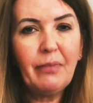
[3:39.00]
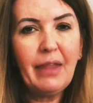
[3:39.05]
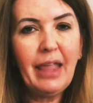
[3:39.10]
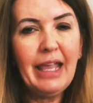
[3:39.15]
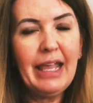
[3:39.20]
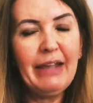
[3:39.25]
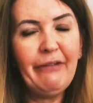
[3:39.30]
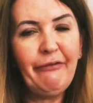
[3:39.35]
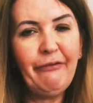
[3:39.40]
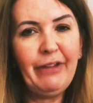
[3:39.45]

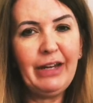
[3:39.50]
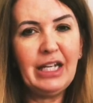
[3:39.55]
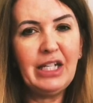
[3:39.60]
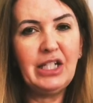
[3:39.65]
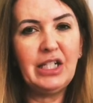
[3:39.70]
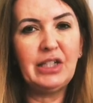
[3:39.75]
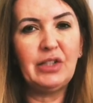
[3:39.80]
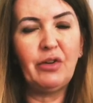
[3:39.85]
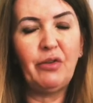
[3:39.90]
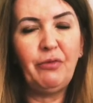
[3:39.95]
It
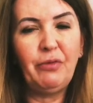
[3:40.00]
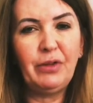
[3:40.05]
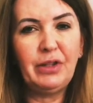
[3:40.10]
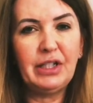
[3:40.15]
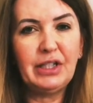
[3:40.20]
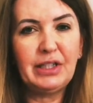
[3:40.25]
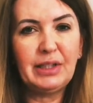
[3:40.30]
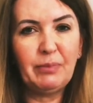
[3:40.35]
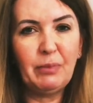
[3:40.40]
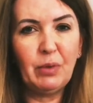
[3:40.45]
finishes off with the
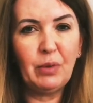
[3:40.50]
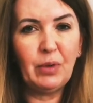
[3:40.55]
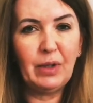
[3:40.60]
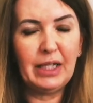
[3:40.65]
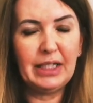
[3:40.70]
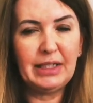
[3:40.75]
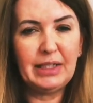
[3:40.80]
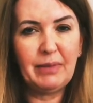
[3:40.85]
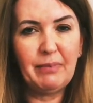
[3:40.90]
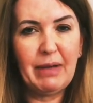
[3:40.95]

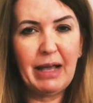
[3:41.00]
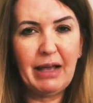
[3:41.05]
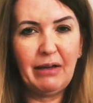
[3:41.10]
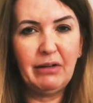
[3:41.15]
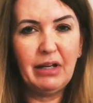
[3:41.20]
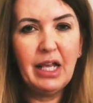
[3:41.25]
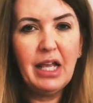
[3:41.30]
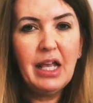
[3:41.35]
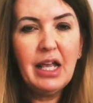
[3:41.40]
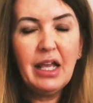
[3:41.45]
smallest
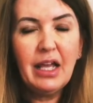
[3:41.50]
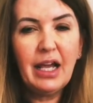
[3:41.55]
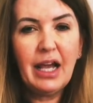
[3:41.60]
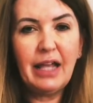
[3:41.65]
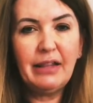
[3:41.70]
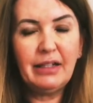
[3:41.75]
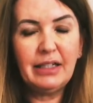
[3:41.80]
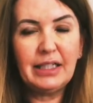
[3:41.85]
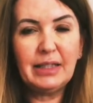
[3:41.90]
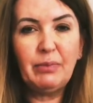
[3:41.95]
amount,
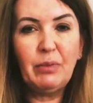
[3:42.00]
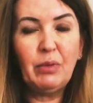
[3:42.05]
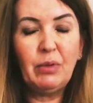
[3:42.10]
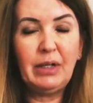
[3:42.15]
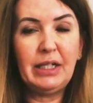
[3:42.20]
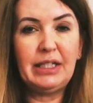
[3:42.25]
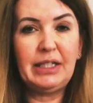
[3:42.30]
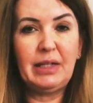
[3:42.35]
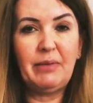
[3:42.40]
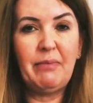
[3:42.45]
and the
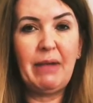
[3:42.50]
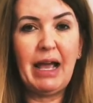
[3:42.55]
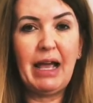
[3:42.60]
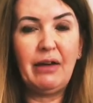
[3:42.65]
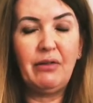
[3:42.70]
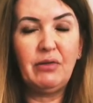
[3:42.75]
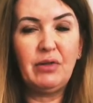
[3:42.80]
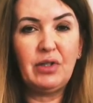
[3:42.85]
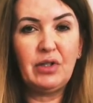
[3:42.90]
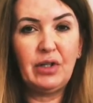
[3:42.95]
smallest
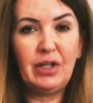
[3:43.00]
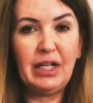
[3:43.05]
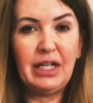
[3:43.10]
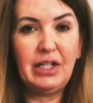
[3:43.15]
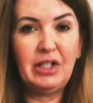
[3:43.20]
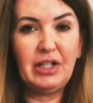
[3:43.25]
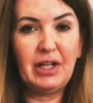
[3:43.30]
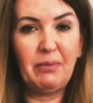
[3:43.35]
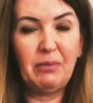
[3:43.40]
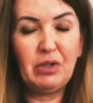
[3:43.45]
amount in a
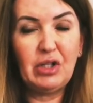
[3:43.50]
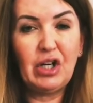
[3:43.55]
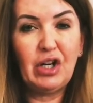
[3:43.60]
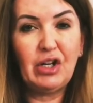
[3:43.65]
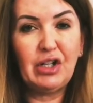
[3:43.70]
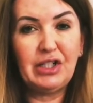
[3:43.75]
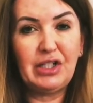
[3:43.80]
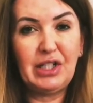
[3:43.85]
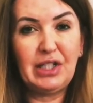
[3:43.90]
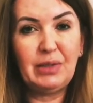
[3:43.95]
jam
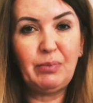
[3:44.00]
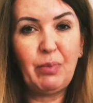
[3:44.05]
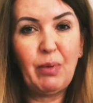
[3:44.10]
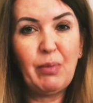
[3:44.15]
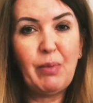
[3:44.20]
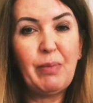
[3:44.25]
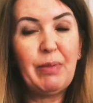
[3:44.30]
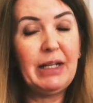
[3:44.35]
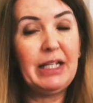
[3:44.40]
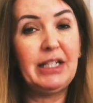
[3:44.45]
tart is
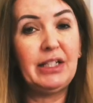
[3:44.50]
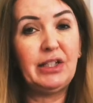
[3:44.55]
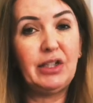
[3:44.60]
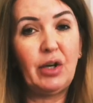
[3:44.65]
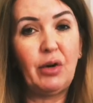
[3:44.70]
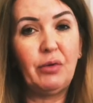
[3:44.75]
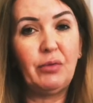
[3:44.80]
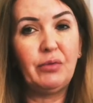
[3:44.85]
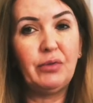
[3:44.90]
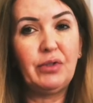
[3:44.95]
probably
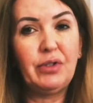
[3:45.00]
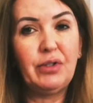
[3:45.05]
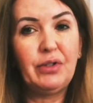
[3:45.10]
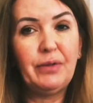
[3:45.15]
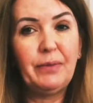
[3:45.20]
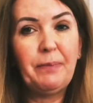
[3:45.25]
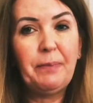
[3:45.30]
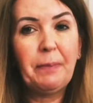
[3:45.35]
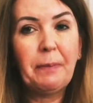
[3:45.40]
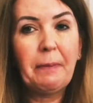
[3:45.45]
salt.
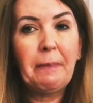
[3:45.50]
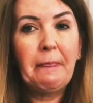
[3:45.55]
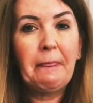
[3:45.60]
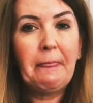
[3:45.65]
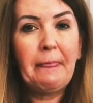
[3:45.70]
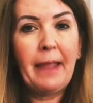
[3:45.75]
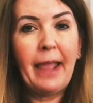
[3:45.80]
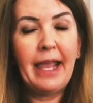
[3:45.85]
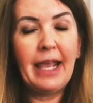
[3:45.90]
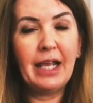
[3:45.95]

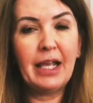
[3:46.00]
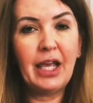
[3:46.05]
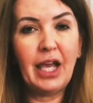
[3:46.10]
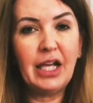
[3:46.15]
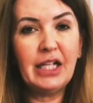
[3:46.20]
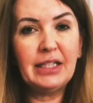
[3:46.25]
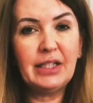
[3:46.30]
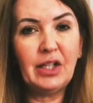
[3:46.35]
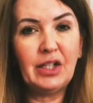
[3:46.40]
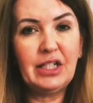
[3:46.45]
It
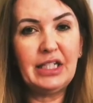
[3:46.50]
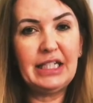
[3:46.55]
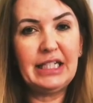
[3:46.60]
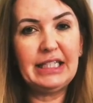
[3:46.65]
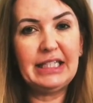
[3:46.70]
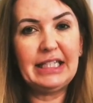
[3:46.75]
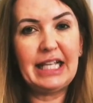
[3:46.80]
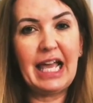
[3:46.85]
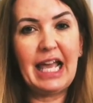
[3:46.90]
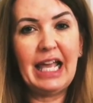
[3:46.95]
goes on to
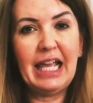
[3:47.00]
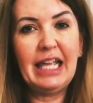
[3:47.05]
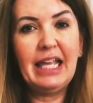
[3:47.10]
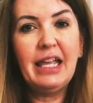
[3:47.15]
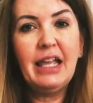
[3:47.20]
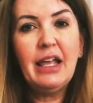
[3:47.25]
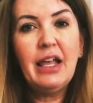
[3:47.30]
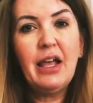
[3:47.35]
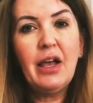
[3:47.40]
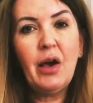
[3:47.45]
say
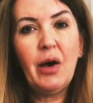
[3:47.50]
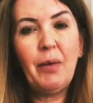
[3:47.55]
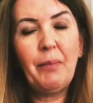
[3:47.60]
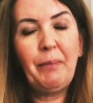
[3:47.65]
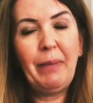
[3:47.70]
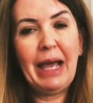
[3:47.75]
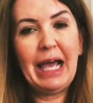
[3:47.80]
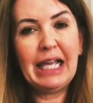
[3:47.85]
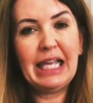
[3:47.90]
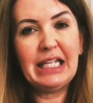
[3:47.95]
on
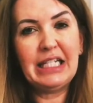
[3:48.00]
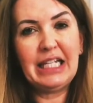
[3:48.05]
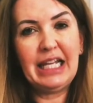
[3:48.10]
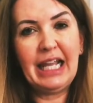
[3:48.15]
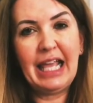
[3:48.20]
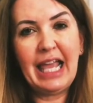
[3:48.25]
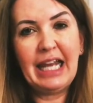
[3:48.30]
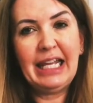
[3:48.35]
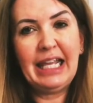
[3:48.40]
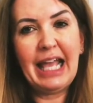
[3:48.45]

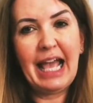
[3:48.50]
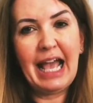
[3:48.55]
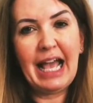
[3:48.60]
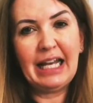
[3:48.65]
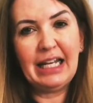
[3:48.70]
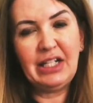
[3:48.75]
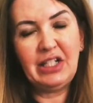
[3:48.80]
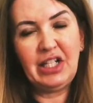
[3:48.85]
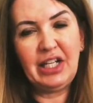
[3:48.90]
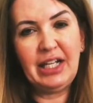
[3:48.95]
packaging any
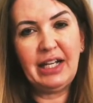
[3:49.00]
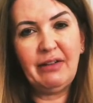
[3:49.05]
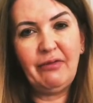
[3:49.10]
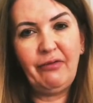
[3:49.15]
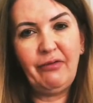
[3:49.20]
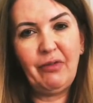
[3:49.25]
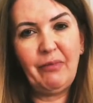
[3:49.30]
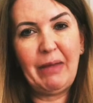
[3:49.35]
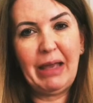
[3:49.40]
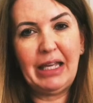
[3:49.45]
allergy
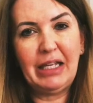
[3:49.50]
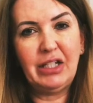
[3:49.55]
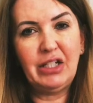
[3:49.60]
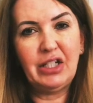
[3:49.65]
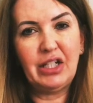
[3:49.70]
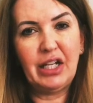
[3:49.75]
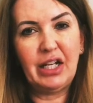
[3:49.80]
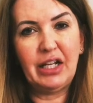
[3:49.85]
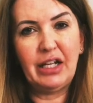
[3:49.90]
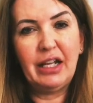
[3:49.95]

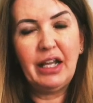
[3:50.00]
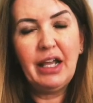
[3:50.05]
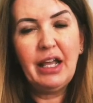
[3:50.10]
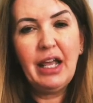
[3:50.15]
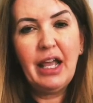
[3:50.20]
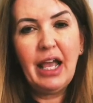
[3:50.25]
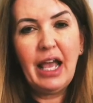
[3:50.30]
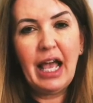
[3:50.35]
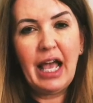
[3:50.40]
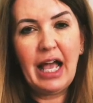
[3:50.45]

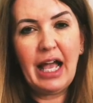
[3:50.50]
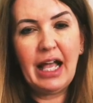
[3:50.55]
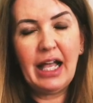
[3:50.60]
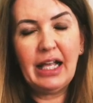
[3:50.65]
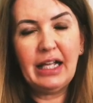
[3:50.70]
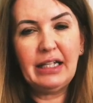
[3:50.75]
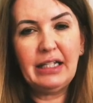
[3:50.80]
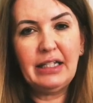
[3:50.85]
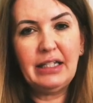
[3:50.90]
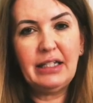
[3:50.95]
information,
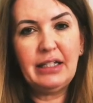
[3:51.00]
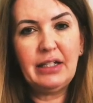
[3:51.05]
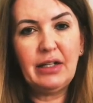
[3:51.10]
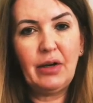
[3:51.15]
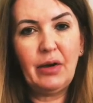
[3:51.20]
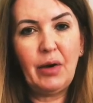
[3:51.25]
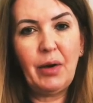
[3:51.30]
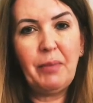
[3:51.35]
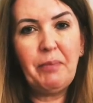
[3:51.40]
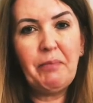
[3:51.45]
and
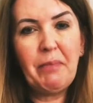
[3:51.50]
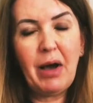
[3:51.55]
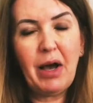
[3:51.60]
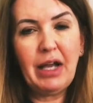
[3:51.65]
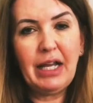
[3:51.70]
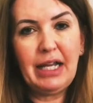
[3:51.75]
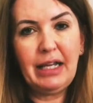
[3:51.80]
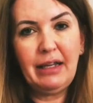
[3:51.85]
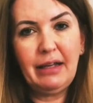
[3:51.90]
on my